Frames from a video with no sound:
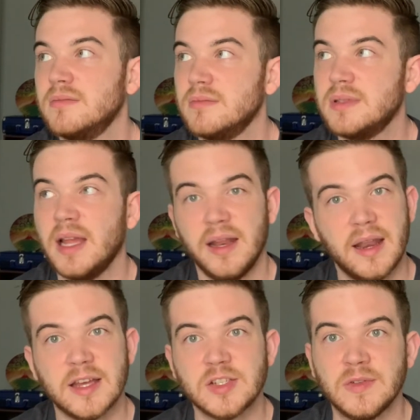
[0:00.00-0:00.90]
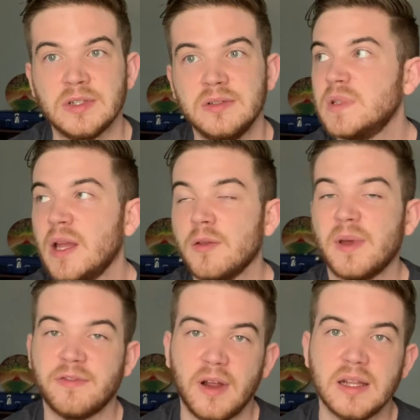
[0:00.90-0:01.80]
stay in Nashville, stay with my
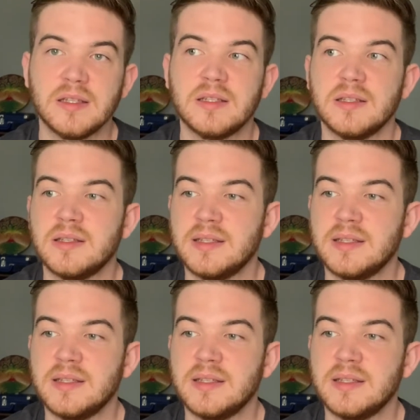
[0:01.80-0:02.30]
friends,